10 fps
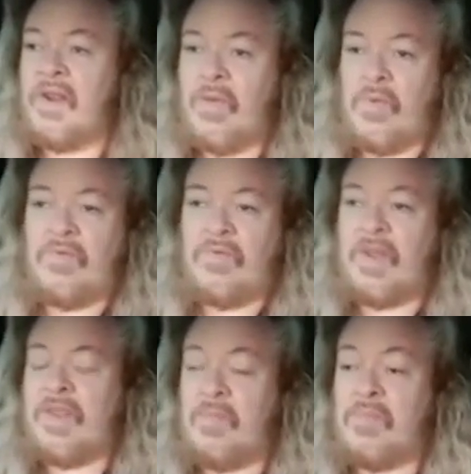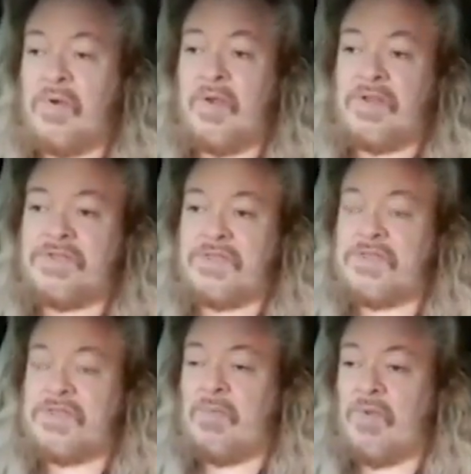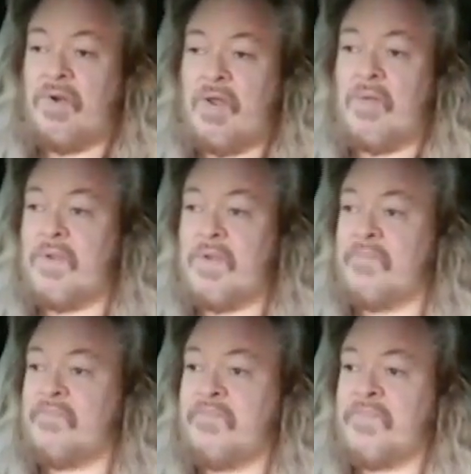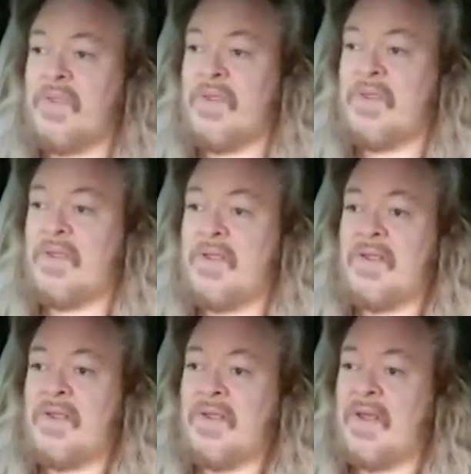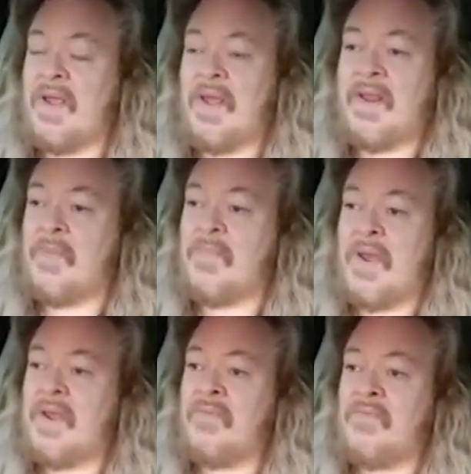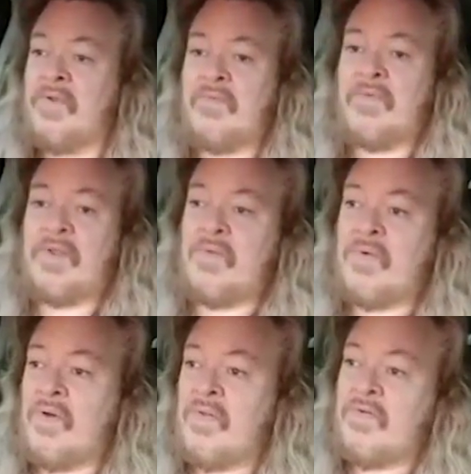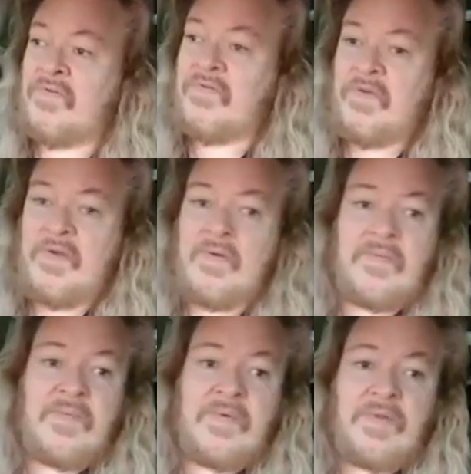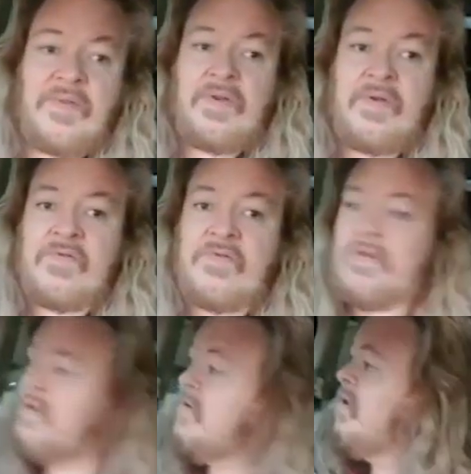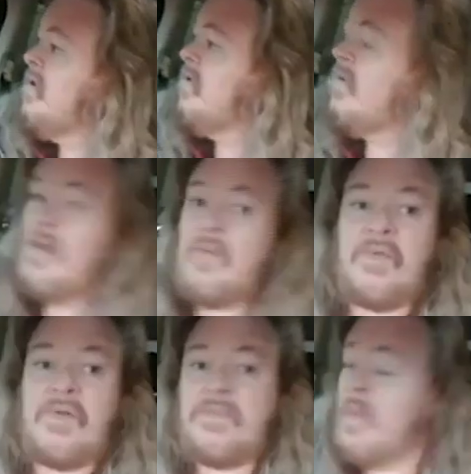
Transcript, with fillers: and I will write that book in Jesus' name. Lord help me. I got to get back and re- redo all those uh, the notes in it and all that. But